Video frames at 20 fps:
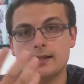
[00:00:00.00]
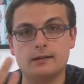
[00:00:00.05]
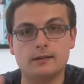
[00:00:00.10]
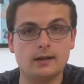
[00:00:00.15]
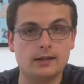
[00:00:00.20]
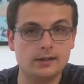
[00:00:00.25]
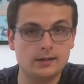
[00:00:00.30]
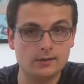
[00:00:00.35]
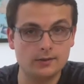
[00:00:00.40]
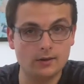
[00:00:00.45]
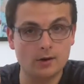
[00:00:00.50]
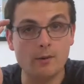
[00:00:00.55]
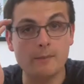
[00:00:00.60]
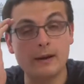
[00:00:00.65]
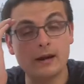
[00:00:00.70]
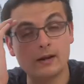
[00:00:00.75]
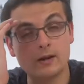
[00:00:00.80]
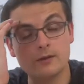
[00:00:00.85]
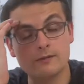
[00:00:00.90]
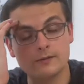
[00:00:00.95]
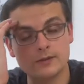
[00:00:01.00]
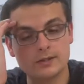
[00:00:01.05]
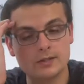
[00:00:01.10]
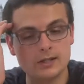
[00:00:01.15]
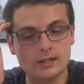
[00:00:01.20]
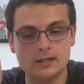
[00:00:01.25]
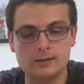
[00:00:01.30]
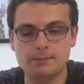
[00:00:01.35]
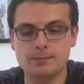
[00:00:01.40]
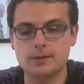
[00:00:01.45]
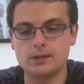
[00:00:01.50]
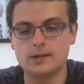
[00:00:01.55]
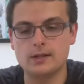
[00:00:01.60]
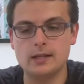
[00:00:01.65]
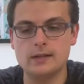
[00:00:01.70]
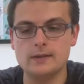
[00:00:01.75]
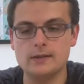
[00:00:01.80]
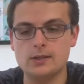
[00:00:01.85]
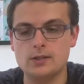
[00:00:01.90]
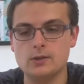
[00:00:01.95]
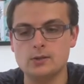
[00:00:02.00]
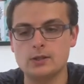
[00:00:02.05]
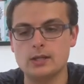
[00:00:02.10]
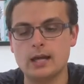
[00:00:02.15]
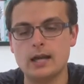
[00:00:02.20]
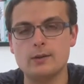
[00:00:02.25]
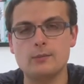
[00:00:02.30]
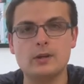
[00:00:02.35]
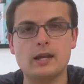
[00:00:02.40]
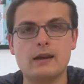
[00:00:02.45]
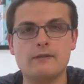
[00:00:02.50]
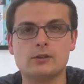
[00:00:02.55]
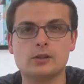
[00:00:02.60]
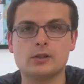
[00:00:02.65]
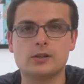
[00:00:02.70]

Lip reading: I don't know about overseas, but in the UK, we have a lot